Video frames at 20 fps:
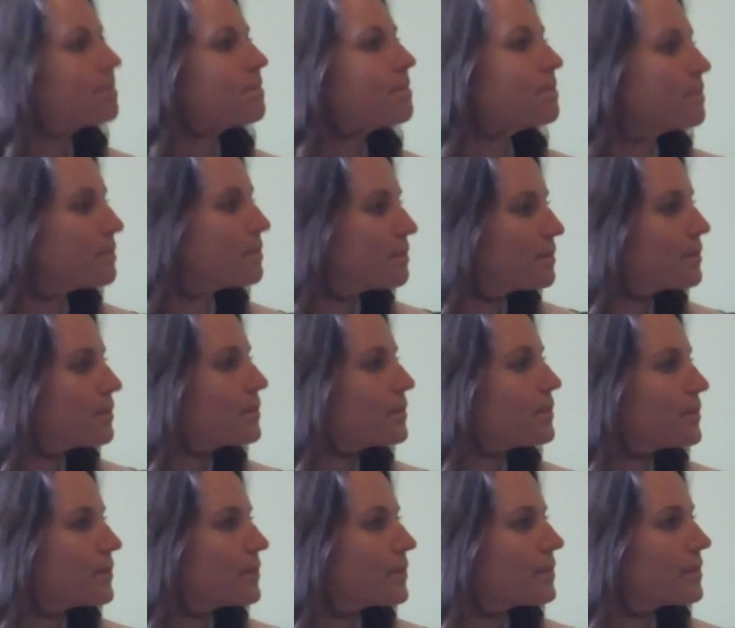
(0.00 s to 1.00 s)

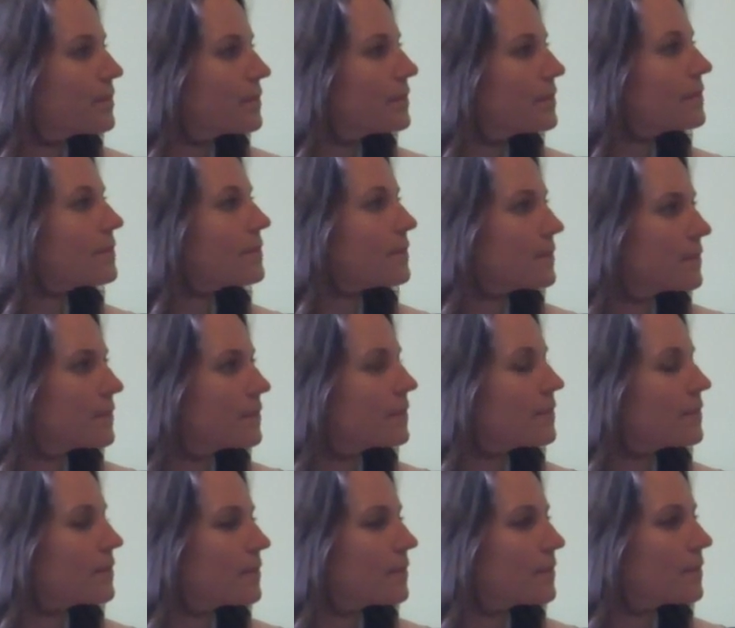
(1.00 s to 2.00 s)

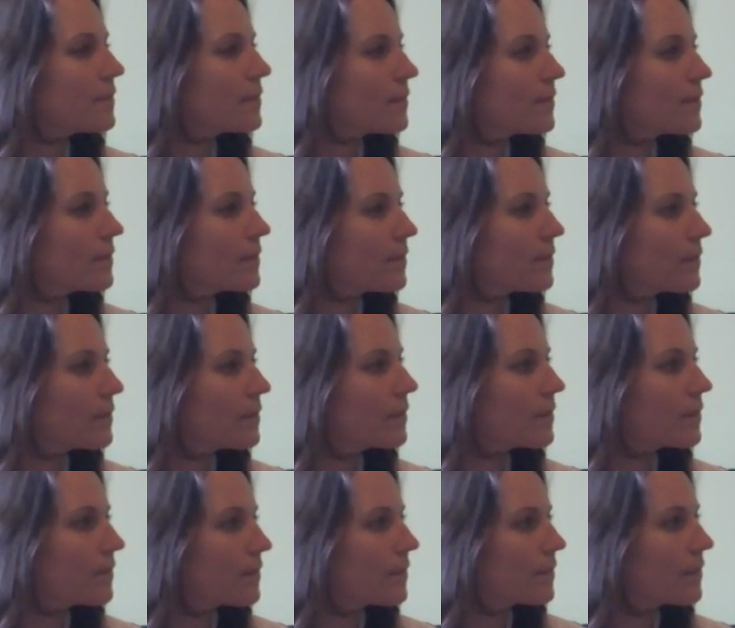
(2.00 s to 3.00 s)

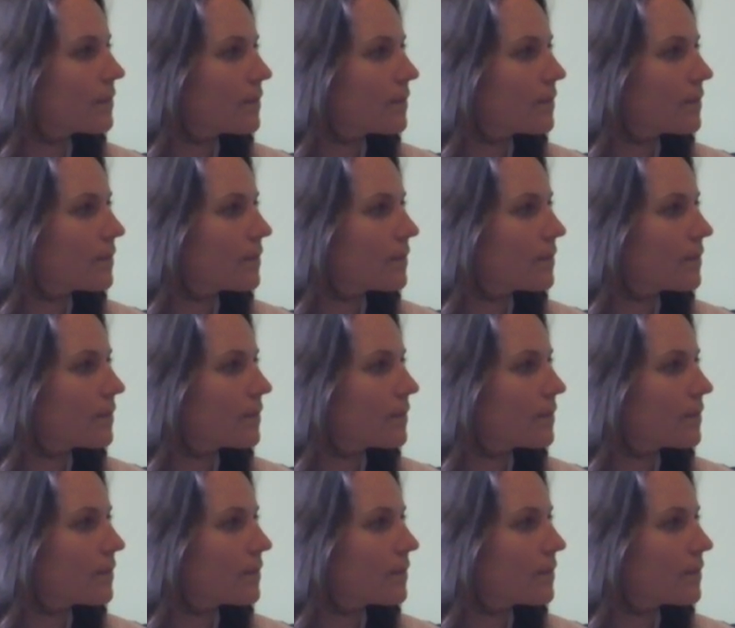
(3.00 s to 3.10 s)
(not speaking)